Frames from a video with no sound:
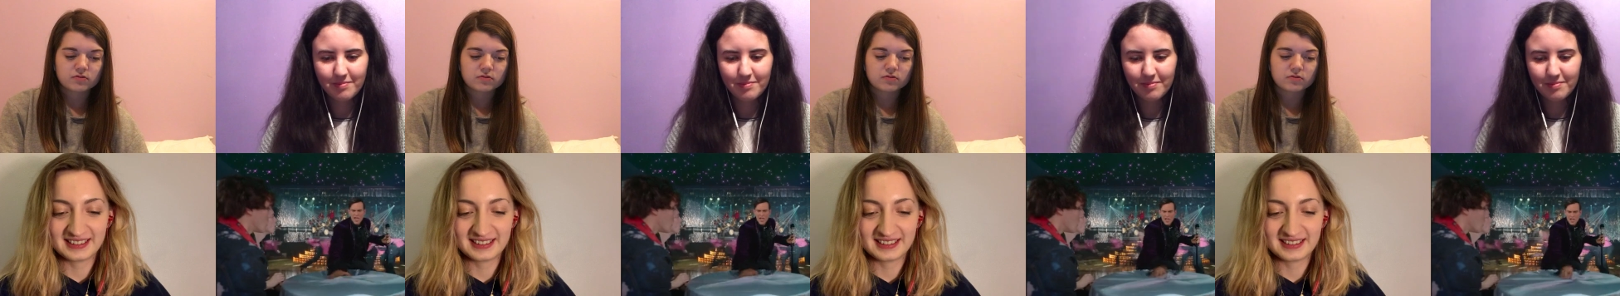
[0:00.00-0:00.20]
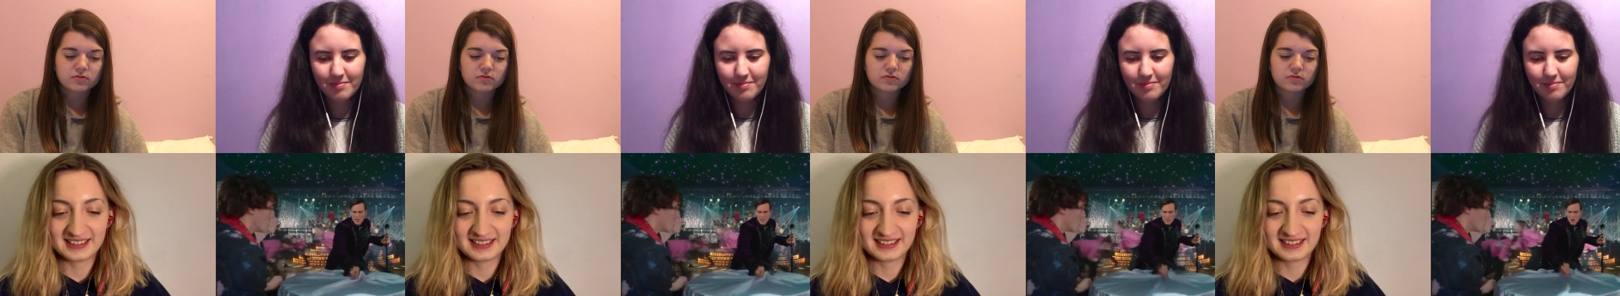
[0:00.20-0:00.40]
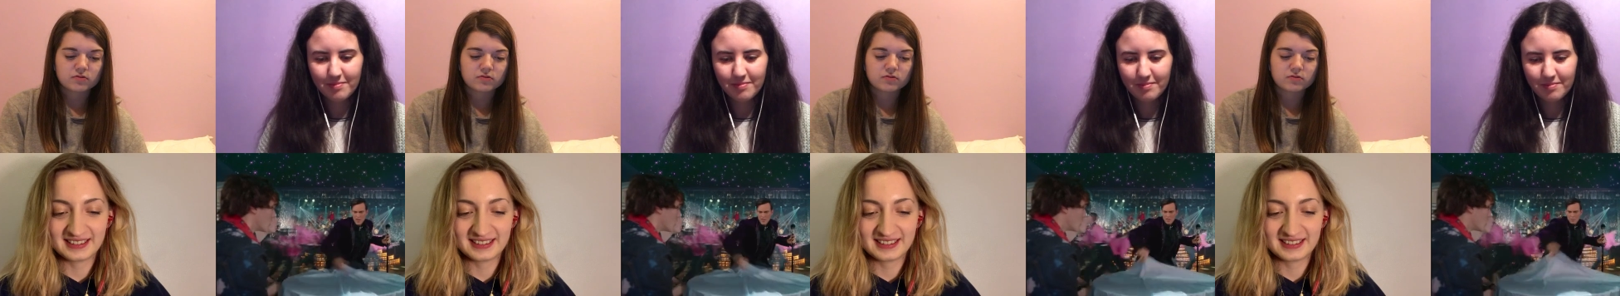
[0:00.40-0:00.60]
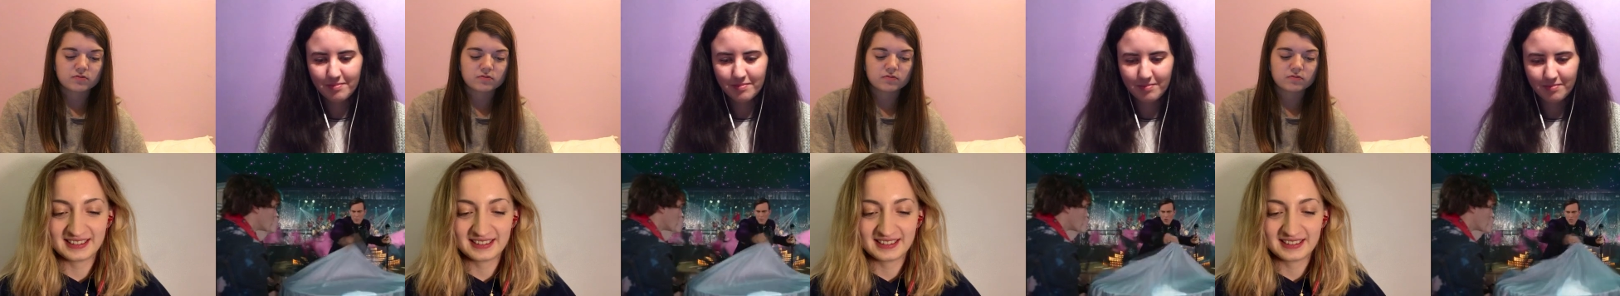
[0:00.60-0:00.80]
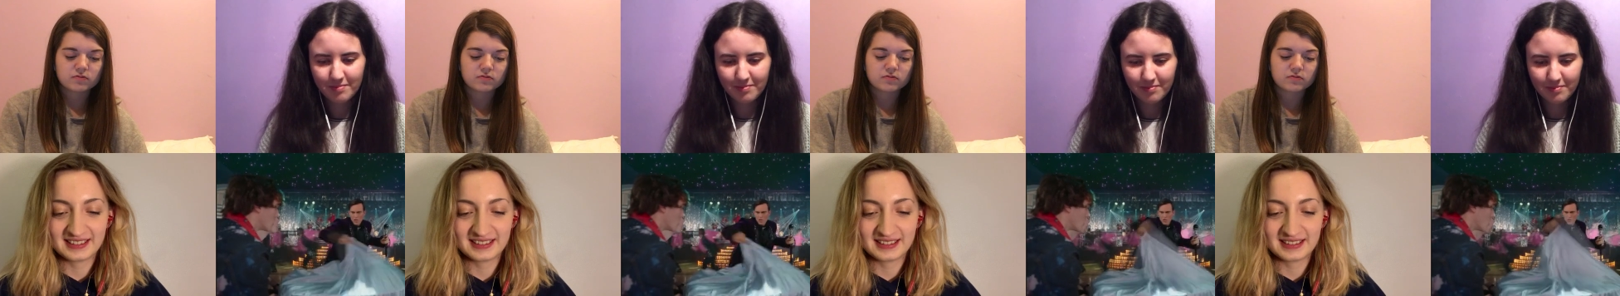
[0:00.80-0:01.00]

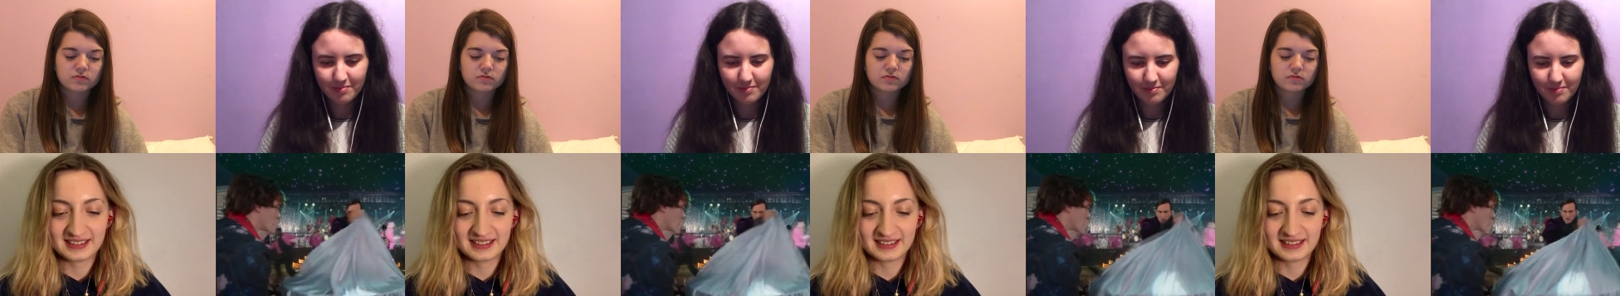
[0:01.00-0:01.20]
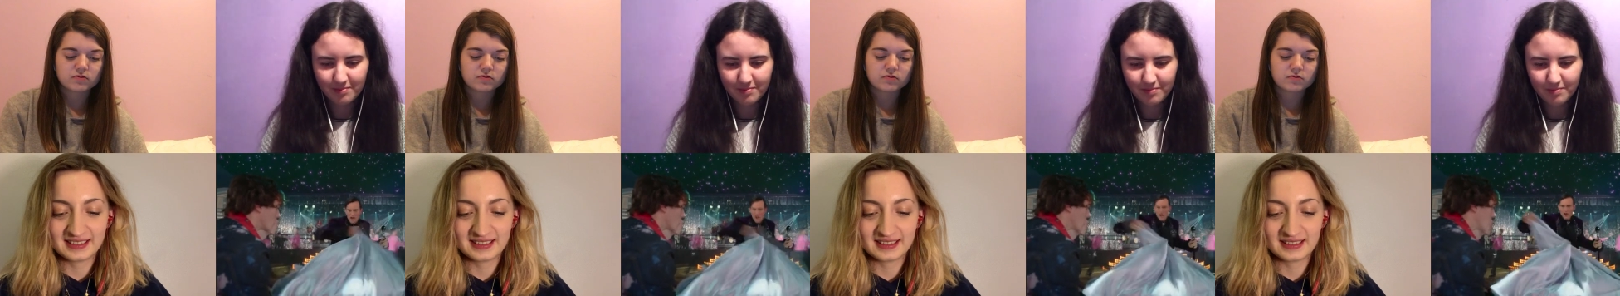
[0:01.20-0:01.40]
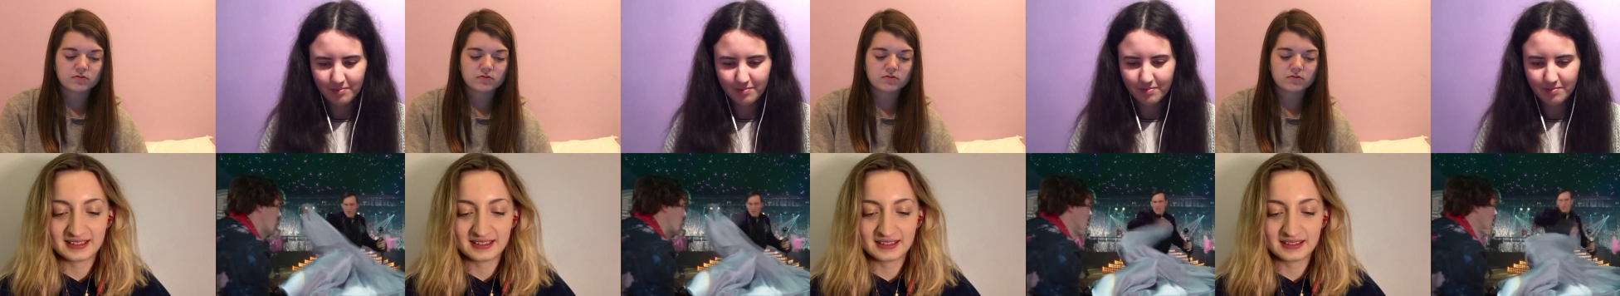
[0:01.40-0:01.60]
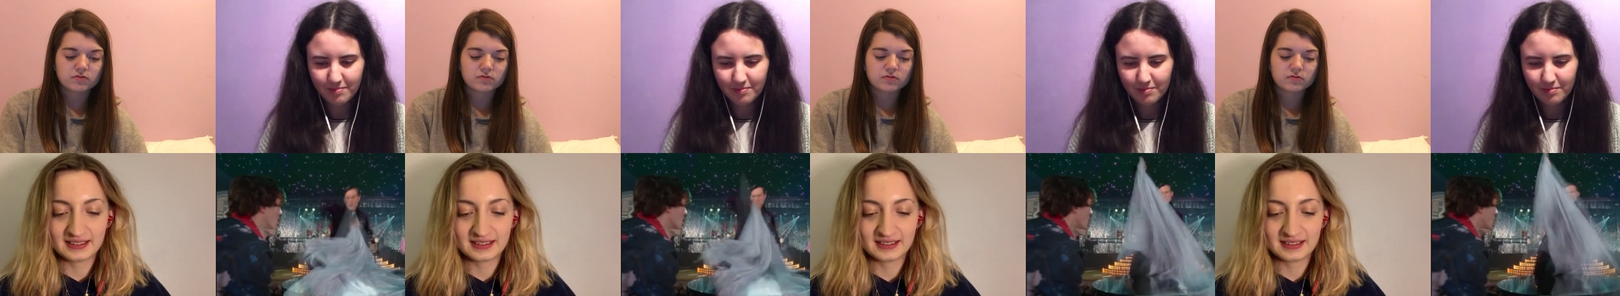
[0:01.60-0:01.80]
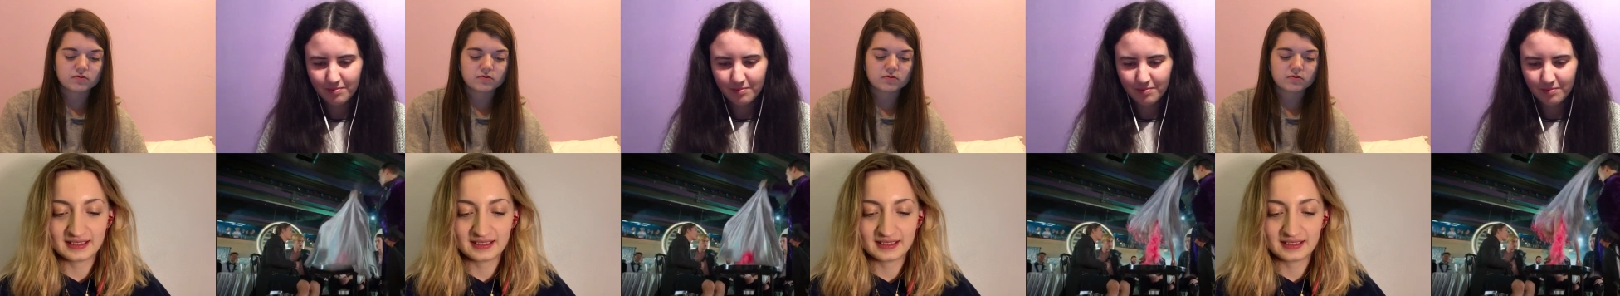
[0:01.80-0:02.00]

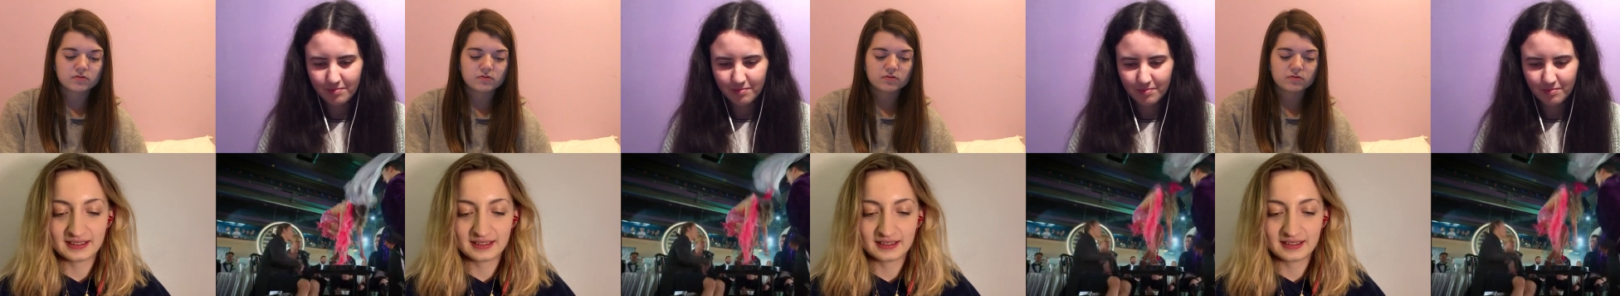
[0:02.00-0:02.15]
No one is speaking in this clip.